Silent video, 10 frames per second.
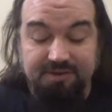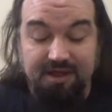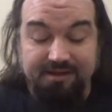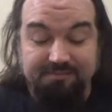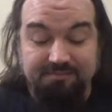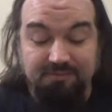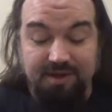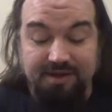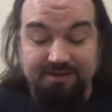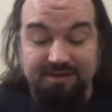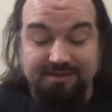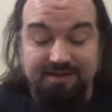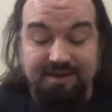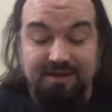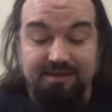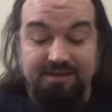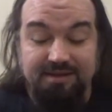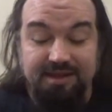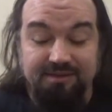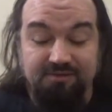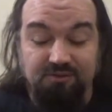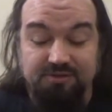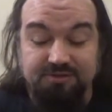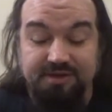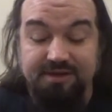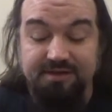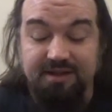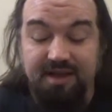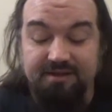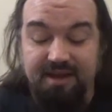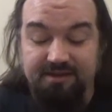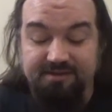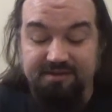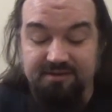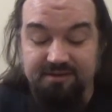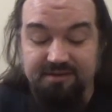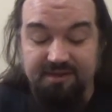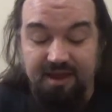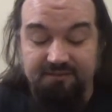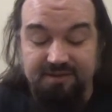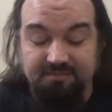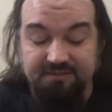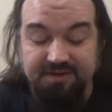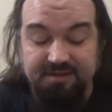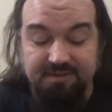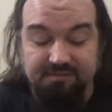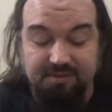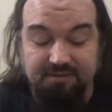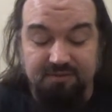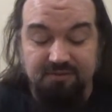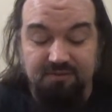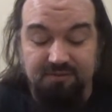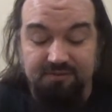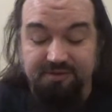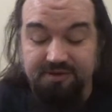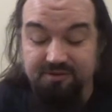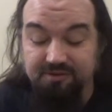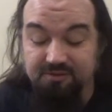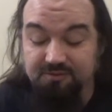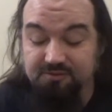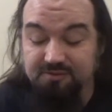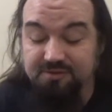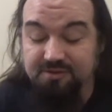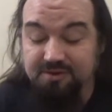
out the way that Ileana is torturing Nastirh is having some of the demons play recorders and kazoos